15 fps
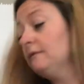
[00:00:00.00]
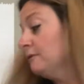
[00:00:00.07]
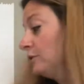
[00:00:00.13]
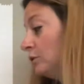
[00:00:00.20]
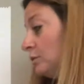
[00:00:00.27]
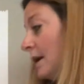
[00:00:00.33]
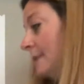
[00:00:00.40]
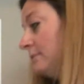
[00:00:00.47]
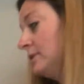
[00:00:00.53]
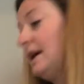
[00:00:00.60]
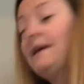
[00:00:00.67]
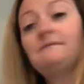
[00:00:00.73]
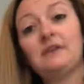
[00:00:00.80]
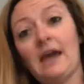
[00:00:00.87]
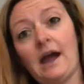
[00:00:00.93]
food web. We
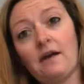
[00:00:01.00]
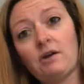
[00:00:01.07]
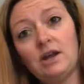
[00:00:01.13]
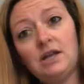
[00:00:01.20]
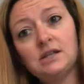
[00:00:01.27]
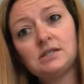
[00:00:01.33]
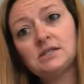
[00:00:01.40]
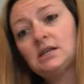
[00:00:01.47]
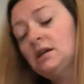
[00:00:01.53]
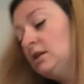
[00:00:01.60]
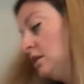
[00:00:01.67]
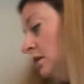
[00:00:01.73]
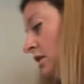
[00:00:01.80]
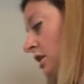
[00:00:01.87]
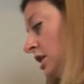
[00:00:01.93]
have carrot,
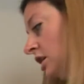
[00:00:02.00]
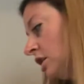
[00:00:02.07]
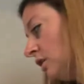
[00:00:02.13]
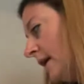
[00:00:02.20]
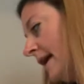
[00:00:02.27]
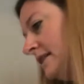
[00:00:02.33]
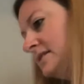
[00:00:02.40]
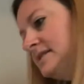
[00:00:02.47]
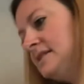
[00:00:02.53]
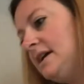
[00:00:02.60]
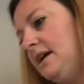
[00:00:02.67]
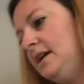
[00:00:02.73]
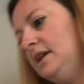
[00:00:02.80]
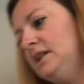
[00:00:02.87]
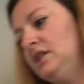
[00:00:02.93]
grass,
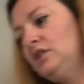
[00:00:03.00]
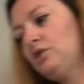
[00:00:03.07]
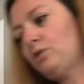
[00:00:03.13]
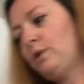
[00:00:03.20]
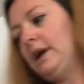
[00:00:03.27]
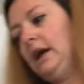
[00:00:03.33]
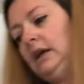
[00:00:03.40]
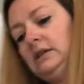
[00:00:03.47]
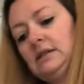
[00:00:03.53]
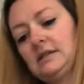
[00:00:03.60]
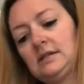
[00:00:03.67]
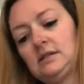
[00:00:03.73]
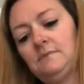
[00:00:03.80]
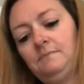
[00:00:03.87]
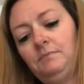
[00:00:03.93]
and
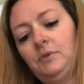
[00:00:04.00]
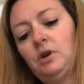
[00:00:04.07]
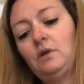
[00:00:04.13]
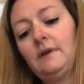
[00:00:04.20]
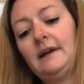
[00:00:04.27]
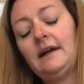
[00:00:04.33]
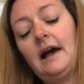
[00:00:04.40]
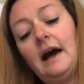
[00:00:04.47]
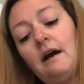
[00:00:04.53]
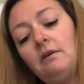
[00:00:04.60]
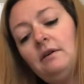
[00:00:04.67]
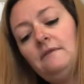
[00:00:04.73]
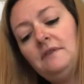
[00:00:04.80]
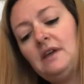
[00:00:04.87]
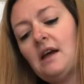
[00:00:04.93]
grains. All right, out
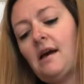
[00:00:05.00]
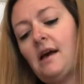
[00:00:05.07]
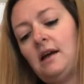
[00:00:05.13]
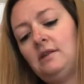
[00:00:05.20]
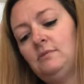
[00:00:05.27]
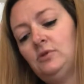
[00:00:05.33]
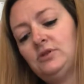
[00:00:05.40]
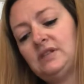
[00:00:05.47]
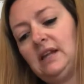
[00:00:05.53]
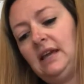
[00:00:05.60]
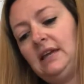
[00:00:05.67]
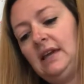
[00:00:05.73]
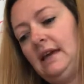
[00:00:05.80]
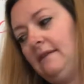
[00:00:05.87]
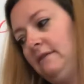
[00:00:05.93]
of the animals that I
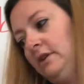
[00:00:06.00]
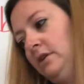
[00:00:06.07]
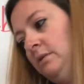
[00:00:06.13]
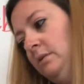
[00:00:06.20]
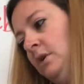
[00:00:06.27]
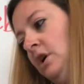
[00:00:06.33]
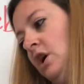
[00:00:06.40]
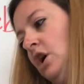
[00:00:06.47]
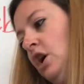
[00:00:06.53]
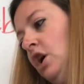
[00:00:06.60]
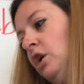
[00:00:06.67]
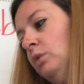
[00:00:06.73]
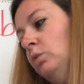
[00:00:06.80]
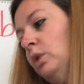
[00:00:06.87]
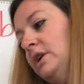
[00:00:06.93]
gave you,
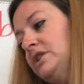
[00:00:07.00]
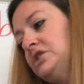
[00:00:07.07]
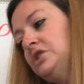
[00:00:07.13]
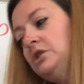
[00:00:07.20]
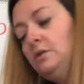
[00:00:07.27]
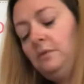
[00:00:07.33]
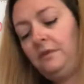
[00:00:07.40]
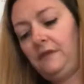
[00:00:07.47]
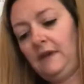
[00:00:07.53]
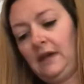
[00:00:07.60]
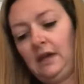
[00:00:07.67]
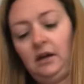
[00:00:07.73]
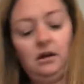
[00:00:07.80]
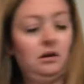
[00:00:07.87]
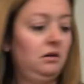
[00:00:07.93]
what do you think